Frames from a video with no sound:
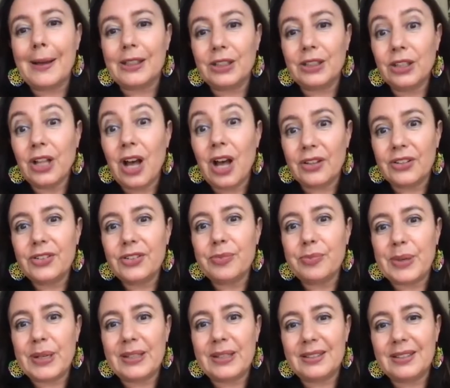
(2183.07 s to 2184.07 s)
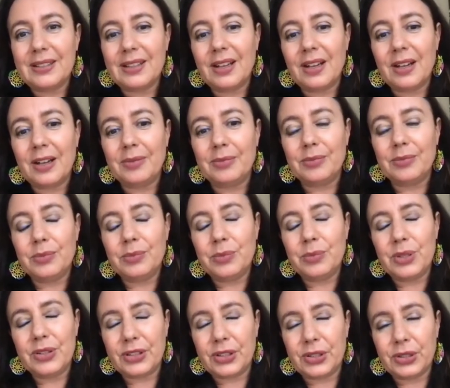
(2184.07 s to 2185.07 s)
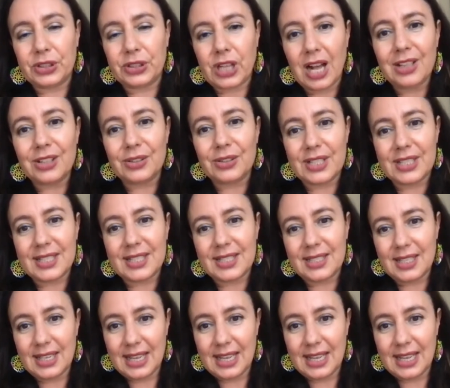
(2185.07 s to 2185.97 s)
cloth, but with a good colorist.